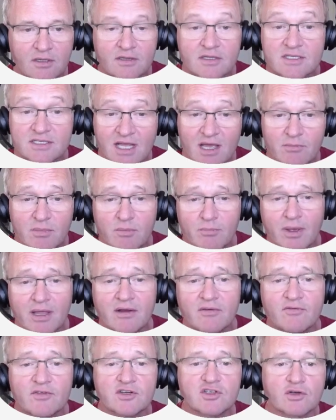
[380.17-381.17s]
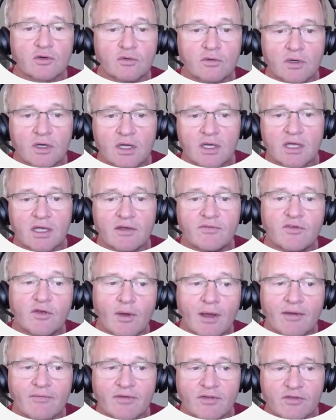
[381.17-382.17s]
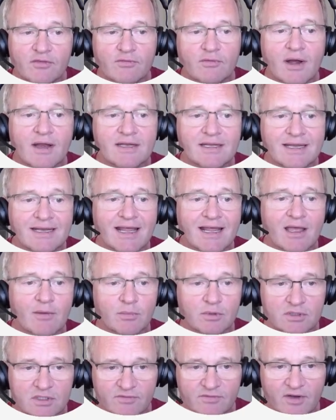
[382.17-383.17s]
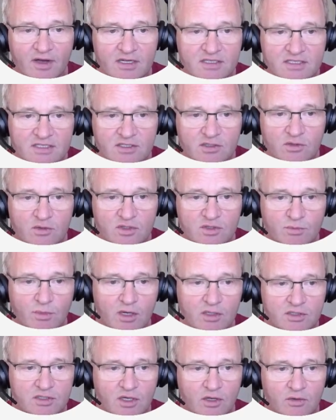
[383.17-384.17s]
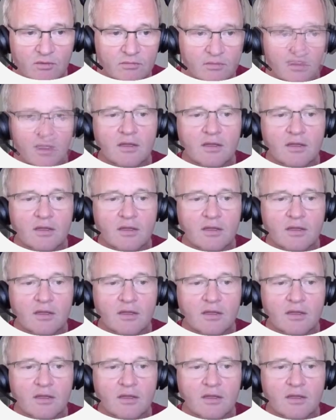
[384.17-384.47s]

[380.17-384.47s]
This can be beneficial if you have a thread-enabled devices in your smart home.